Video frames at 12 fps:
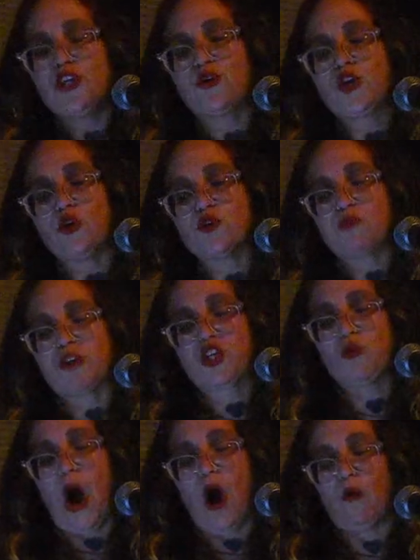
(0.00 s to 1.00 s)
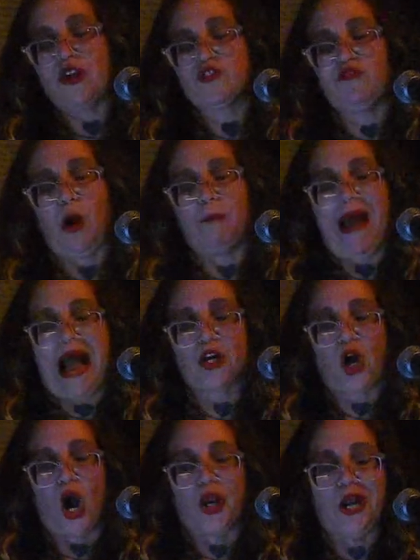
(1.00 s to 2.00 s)
You use what you always fall back
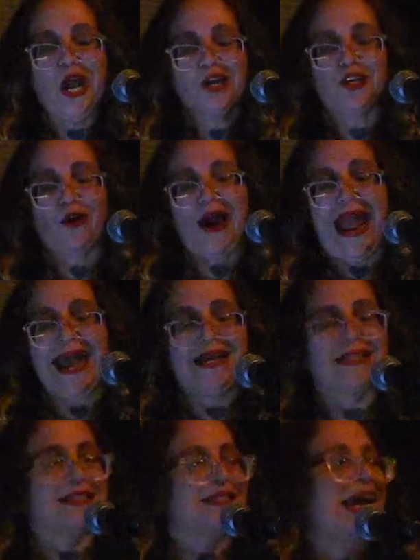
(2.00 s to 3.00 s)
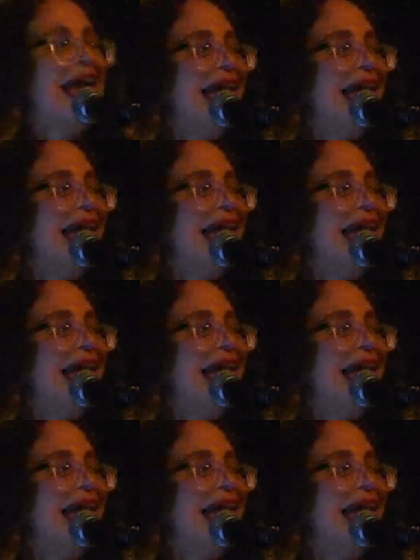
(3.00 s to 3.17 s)
on, your hands.